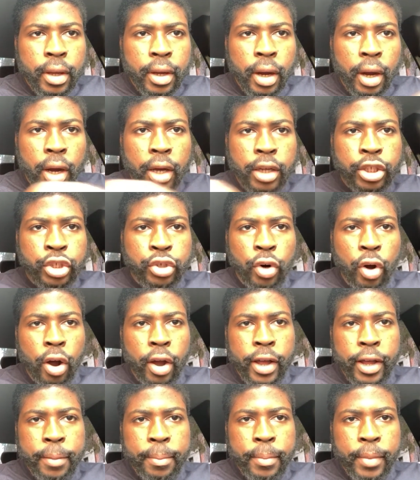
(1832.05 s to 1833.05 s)
uh
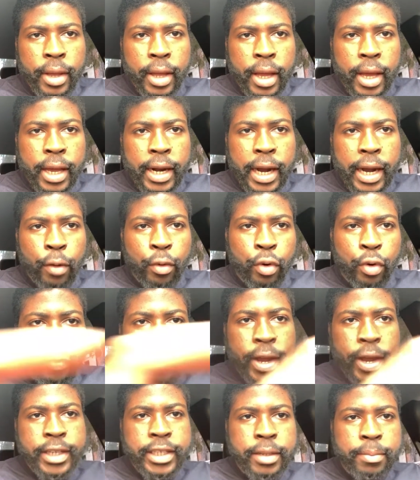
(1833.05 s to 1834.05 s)
draw him, and I
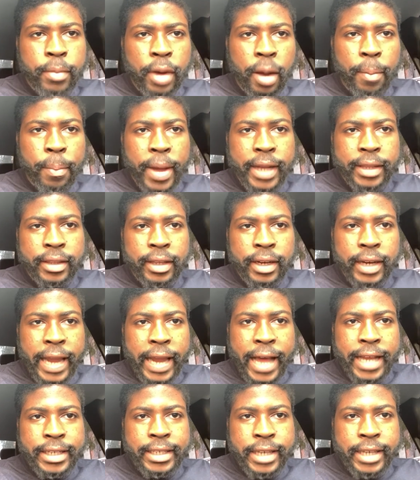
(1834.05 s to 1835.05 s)
raise him up at the
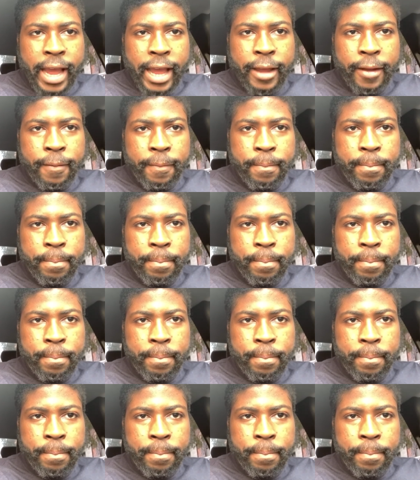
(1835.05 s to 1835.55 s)
last day.